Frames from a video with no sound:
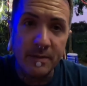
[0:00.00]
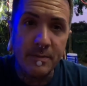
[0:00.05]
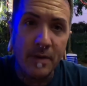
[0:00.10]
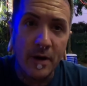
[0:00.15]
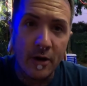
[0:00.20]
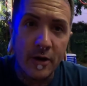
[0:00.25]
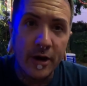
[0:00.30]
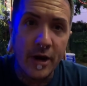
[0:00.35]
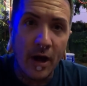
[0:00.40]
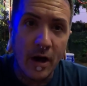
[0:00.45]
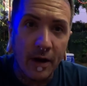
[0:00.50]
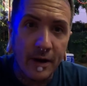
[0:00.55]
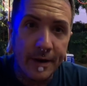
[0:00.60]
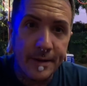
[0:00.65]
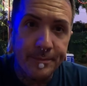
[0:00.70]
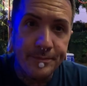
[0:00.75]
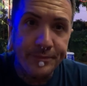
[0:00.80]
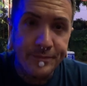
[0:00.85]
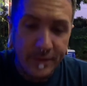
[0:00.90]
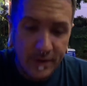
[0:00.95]
the marinara.
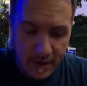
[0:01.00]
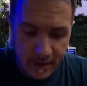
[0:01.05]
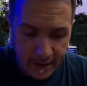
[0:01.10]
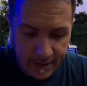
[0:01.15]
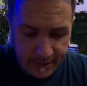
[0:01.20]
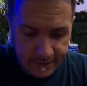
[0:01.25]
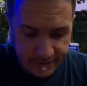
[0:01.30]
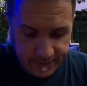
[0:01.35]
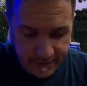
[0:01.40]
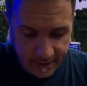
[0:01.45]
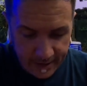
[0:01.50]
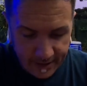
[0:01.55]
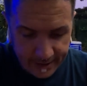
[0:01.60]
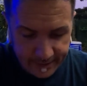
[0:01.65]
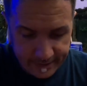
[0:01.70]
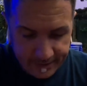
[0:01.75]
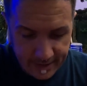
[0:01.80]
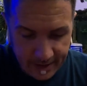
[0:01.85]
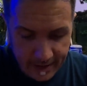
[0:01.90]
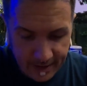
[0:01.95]
It's got
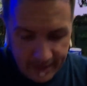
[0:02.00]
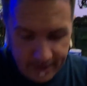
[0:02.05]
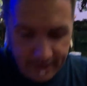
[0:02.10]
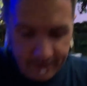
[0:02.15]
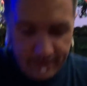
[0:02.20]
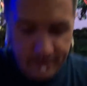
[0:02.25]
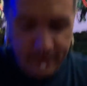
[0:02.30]
uh,